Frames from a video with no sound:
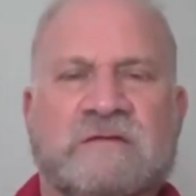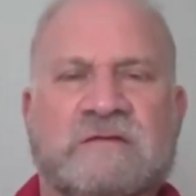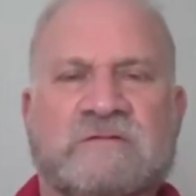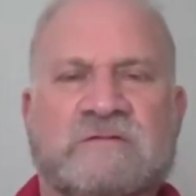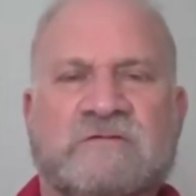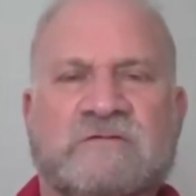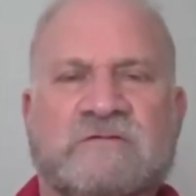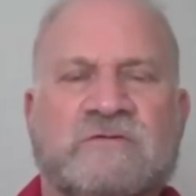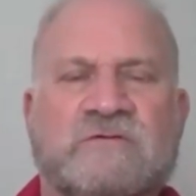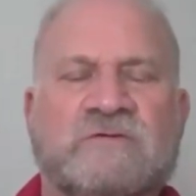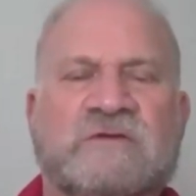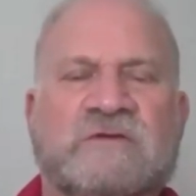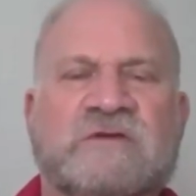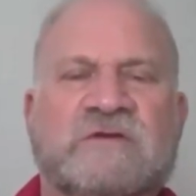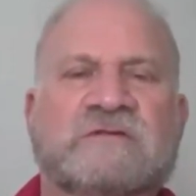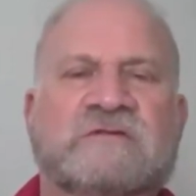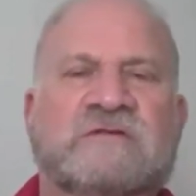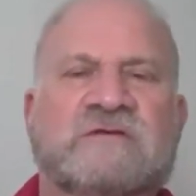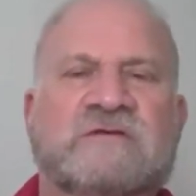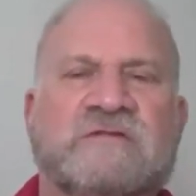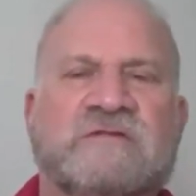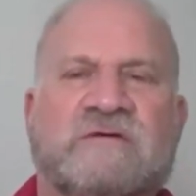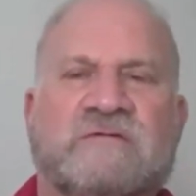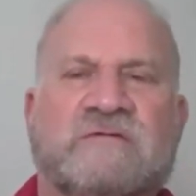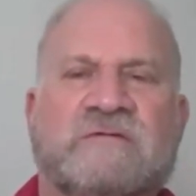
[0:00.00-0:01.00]
tuning
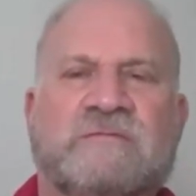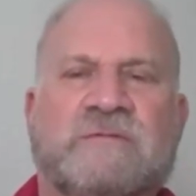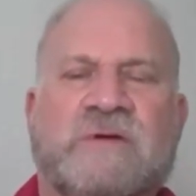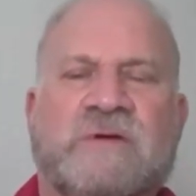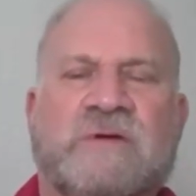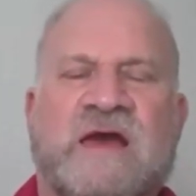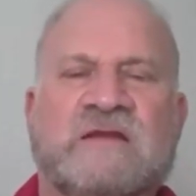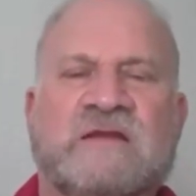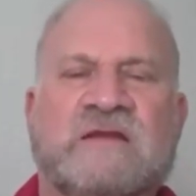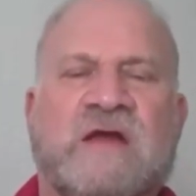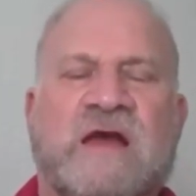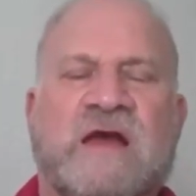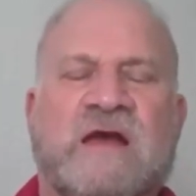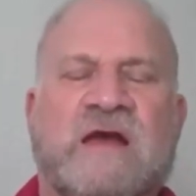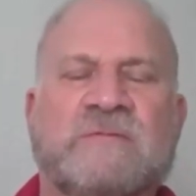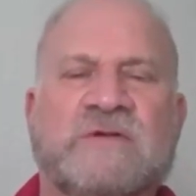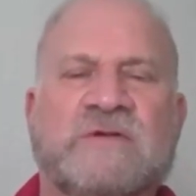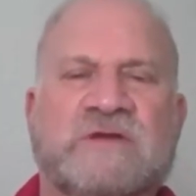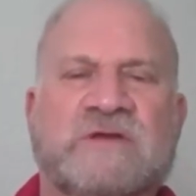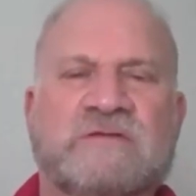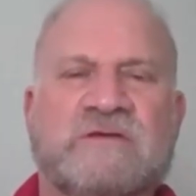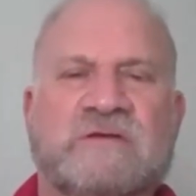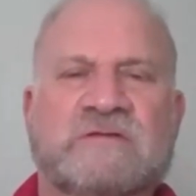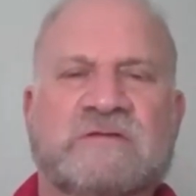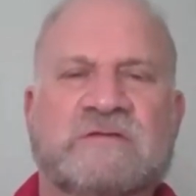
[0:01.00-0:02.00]
into the
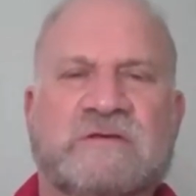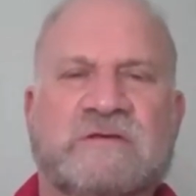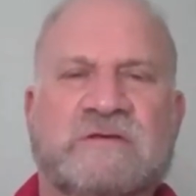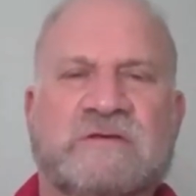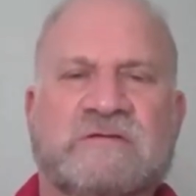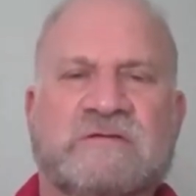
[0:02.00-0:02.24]
panoramic, the